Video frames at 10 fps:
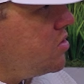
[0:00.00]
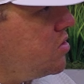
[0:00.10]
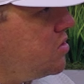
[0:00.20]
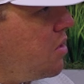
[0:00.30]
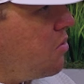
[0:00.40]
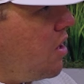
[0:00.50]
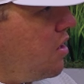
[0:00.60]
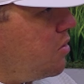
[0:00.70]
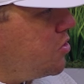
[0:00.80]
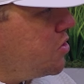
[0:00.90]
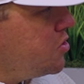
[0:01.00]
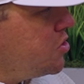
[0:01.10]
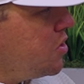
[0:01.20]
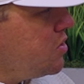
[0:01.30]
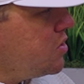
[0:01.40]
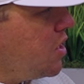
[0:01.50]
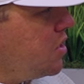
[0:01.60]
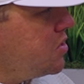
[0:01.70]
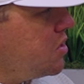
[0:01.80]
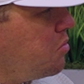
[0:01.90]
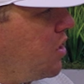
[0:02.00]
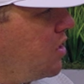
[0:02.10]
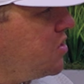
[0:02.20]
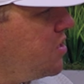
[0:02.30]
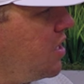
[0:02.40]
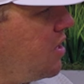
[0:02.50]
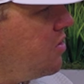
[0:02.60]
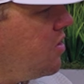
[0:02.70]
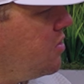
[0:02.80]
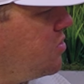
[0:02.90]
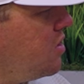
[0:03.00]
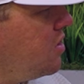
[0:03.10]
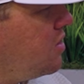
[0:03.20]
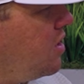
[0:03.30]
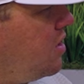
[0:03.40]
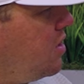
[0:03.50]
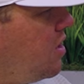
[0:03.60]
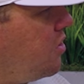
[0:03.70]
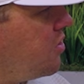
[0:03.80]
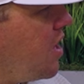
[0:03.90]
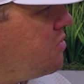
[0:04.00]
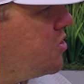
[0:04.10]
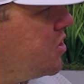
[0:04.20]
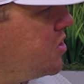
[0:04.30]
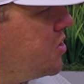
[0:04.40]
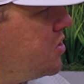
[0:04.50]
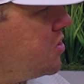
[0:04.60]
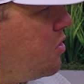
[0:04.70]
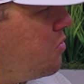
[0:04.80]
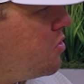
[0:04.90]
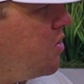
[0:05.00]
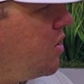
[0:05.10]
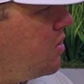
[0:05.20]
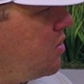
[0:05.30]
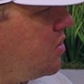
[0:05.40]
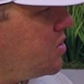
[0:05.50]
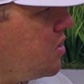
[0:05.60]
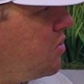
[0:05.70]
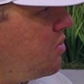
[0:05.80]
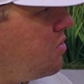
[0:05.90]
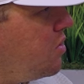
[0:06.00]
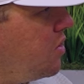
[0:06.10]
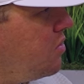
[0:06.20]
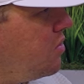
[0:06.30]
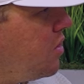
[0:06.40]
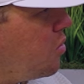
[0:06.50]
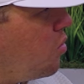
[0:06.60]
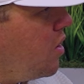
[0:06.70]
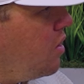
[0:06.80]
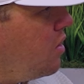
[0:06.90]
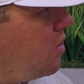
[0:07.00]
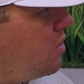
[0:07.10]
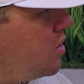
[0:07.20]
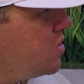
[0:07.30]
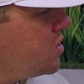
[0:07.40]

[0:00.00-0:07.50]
100% sure on the sizing, but that's the other conversation. Is it over 300? Is it under 300? Like where does